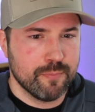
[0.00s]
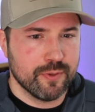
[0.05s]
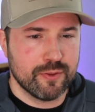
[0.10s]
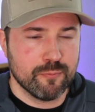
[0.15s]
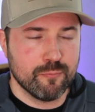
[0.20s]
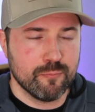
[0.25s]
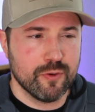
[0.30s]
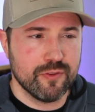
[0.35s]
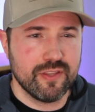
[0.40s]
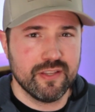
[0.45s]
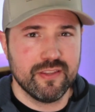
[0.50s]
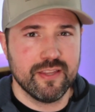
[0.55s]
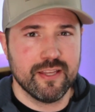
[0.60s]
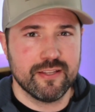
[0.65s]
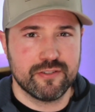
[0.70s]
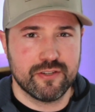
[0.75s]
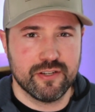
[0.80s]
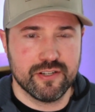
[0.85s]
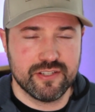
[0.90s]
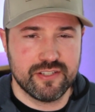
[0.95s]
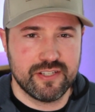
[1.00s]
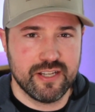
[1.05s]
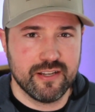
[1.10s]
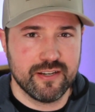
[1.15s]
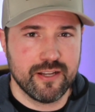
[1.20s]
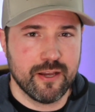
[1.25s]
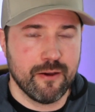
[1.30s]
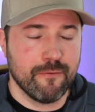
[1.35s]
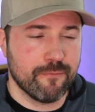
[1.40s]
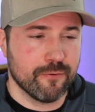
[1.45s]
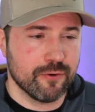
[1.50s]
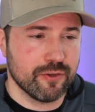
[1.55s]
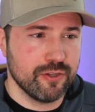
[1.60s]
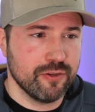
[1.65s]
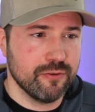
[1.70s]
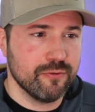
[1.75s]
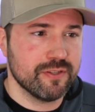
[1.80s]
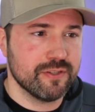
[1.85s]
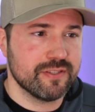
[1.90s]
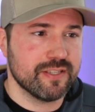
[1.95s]
But the one thing that's going to stand out for
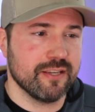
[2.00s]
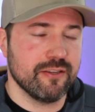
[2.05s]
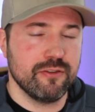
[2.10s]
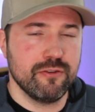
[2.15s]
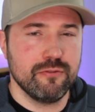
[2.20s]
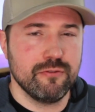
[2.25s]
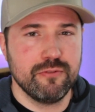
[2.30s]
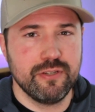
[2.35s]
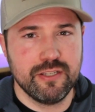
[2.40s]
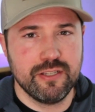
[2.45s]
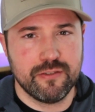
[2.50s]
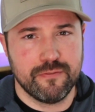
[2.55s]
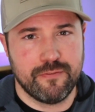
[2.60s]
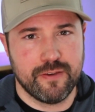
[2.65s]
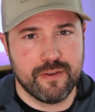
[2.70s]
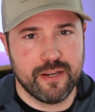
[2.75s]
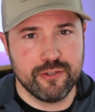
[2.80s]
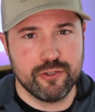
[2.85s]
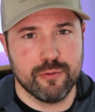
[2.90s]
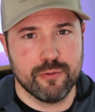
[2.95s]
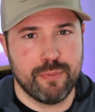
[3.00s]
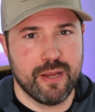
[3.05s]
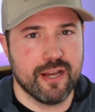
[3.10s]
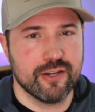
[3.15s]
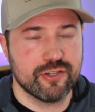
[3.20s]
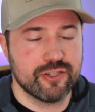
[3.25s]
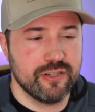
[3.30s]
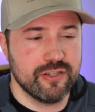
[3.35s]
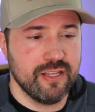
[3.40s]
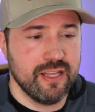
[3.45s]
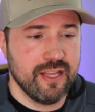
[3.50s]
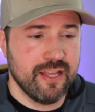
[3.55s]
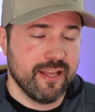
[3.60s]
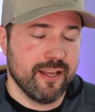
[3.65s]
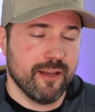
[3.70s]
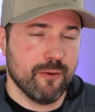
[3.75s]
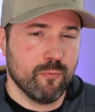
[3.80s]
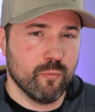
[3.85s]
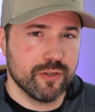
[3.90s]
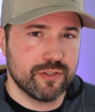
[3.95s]
you is that you need to find your passion
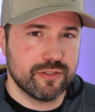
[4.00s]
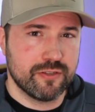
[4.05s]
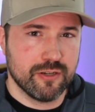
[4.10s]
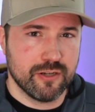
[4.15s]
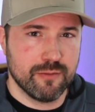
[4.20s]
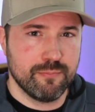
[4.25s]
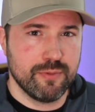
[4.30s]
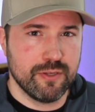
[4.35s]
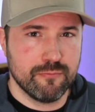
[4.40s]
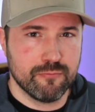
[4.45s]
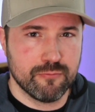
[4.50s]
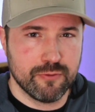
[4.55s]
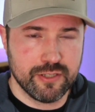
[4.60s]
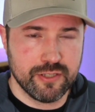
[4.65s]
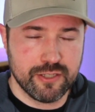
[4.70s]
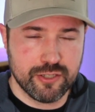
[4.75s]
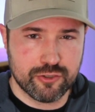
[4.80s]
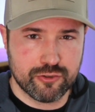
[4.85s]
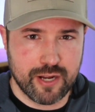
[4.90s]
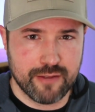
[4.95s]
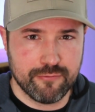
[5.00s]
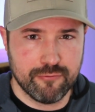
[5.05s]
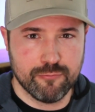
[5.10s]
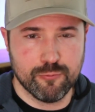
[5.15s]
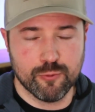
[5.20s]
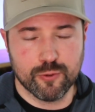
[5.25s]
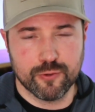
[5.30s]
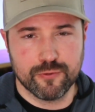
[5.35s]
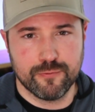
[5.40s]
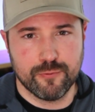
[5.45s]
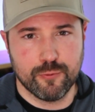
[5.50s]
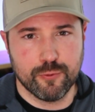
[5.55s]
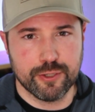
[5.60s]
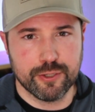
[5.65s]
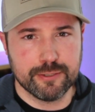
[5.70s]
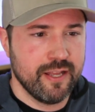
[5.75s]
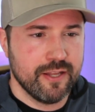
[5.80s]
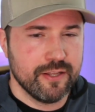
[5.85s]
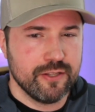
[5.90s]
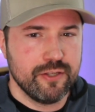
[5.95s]
and what's going to be really a driving force for
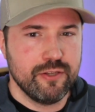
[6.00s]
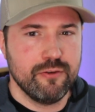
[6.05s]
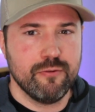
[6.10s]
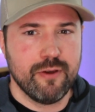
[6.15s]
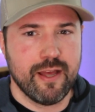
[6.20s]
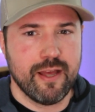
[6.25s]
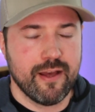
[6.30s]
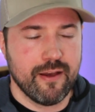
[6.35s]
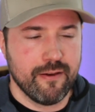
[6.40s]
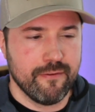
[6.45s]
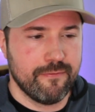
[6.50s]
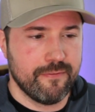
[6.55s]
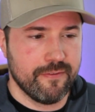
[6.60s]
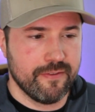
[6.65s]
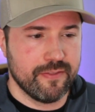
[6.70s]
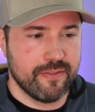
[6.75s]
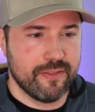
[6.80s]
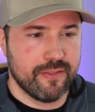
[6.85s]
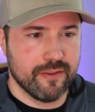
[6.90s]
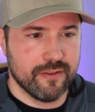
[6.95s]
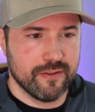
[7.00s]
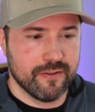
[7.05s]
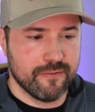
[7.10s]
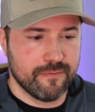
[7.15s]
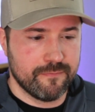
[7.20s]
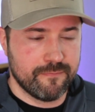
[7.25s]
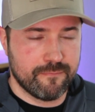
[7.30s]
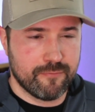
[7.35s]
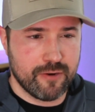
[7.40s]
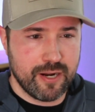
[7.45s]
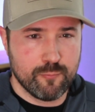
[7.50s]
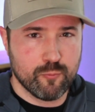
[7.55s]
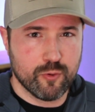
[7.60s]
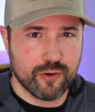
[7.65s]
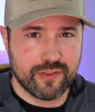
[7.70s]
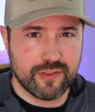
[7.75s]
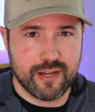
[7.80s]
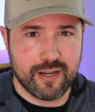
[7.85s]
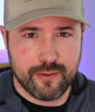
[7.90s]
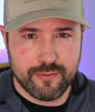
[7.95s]
you. You have the
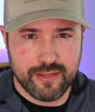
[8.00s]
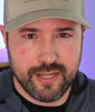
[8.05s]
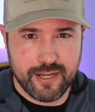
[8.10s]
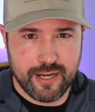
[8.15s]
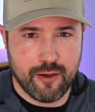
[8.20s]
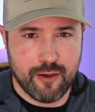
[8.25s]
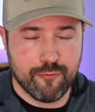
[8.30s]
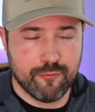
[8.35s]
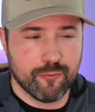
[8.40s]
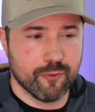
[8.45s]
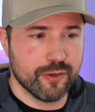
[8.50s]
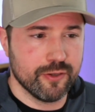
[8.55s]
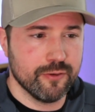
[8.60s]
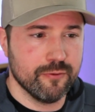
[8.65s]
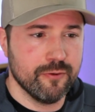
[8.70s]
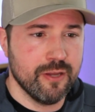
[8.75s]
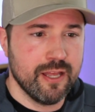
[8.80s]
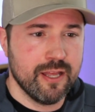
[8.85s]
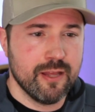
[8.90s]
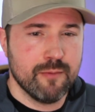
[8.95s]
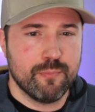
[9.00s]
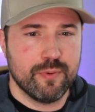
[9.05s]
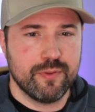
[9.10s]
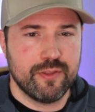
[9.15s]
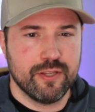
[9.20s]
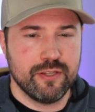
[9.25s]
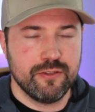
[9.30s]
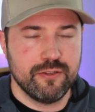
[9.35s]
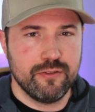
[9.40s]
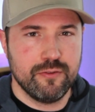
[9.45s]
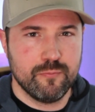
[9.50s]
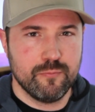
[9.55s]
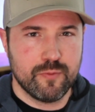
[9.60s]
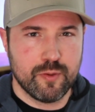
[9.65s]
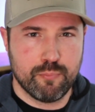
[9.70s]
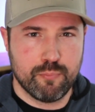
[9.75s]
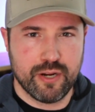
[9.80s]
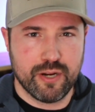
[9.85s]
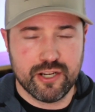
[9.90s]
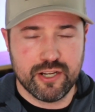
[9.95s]
framework that I laid out for you, but then
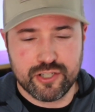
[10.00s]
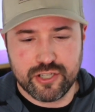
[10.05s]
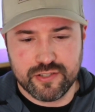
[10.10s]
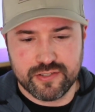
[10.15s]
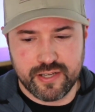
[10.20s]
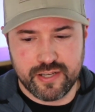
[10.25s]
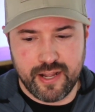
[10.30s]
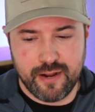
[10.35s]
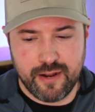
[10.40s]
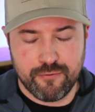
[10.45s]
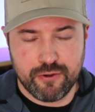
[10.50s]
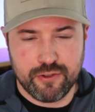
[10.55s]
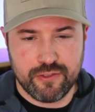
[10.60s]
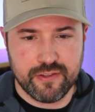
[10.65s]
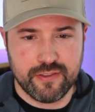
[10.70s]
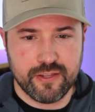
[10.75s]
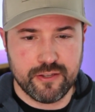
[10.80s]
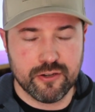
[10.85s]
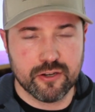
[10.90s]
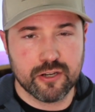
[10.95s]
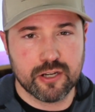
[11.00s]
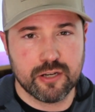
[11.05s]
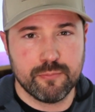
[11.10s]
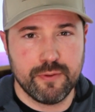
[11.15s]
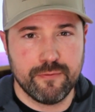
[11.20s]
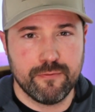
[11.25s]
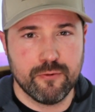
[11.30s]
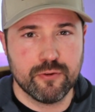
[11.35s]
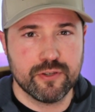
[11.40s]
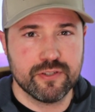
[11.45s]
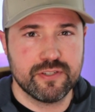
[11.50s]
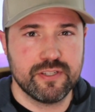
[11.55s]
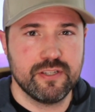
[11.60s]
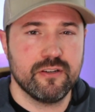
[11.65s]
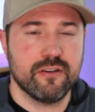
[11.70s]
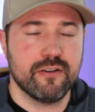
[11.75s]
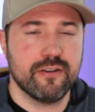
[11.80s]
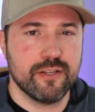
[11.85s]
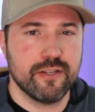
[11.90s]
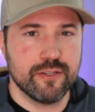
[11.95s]
the branches and everything that you're going to be focusing
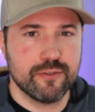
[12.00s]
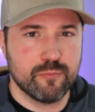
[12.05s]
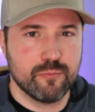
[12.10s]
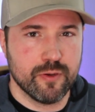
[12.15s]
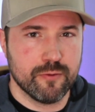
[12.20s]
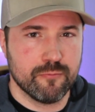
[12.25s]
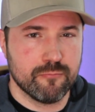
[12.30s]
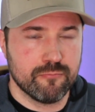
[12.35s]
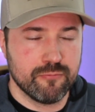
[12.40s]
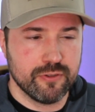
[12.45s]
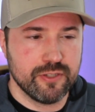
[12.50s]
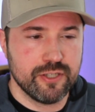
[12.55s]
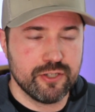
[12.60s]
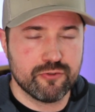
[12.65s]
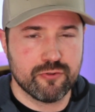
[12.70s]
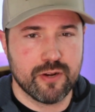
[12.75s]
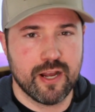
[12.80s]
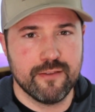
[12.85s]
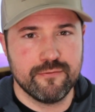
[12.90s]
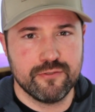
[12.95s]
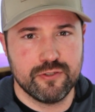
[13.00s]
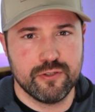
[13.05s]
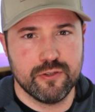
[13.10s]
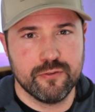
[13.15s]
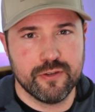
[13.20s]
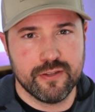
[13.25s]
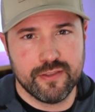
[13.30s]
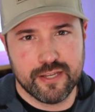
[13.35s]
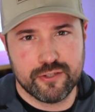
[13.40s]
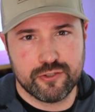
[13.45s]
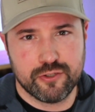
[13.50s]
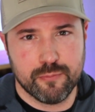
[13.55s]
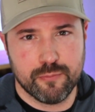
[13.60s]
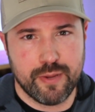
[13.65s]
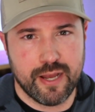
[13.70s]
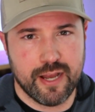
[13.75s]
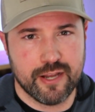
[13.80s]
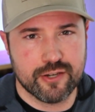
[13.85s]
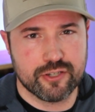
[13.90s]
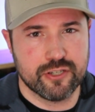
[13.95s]
on is what really drives you, and that's your
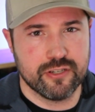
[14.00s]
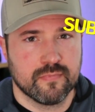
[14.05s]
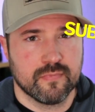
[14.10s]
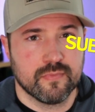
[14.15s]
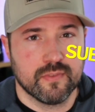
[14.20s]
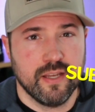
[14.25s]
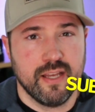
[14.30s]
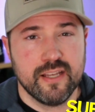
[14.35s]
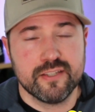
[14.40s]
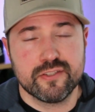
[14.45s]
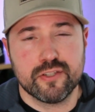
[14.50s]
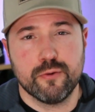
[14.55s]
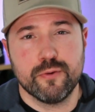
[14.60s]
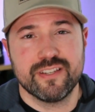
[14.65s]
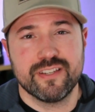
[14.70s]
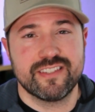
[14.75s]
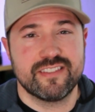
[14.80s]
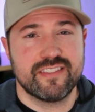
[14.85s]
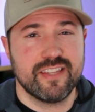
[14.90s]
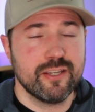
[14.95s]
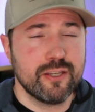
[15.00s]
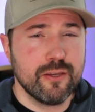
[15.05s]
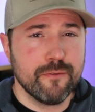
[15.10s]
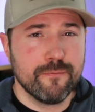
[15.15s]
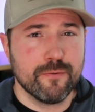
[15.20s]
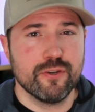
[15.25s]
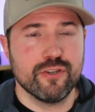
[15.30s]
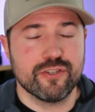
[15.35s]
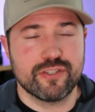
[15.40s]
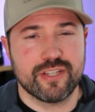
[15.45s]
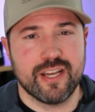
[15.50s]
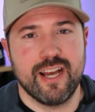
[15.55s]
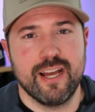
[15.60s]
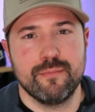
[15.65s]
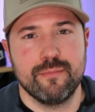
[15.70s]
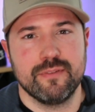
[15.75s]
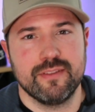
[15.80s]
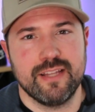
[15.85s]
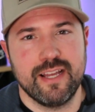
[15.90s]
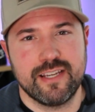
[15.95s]
passion. As always, thank you for your
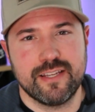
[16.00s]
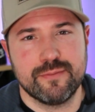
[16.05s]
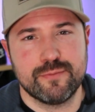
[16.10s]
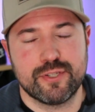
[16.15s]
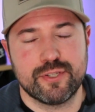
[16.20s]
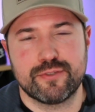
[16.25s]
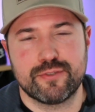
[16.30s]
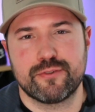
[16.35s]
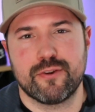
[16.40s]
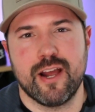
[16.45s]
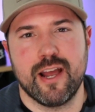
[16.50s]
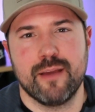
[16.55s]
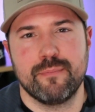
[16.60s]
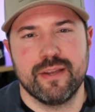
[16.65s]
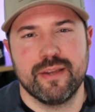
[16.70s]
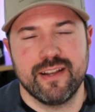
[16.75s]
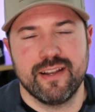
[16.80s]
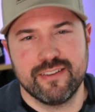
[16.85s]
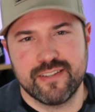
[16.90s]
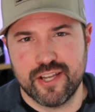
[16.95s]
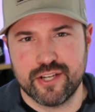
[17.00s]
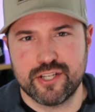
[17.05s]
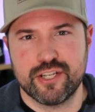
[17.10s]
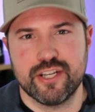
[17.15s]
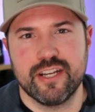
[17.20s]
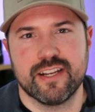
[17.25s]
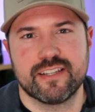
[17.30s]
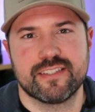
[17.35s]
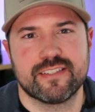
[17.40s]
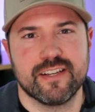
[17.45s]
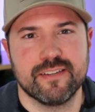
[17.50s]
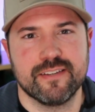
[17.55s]
time, like and subscribe, and I'll catch you next time.